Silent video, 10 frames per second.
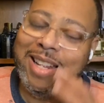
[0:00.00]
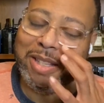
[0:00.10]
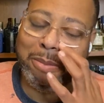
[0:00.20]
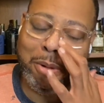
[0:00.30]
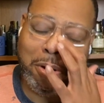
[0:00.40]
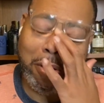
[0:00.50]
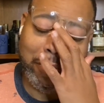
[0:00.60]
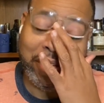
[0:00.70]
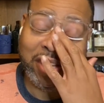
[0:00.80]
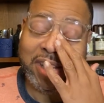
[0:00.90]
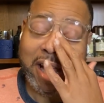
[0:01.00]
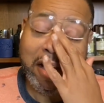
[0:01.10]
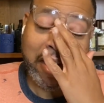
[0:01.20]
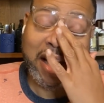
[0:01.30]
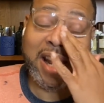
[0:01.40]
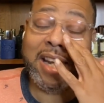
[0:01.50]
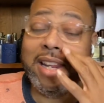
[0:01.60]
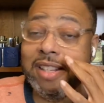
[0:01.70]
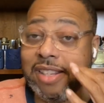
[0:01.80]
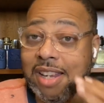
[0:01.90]
tomorrow, which is Saturday, and
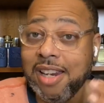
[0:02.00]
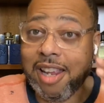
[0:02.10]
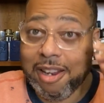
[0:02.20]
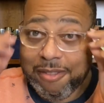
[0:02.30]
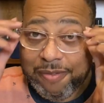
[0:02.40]
then Sunday,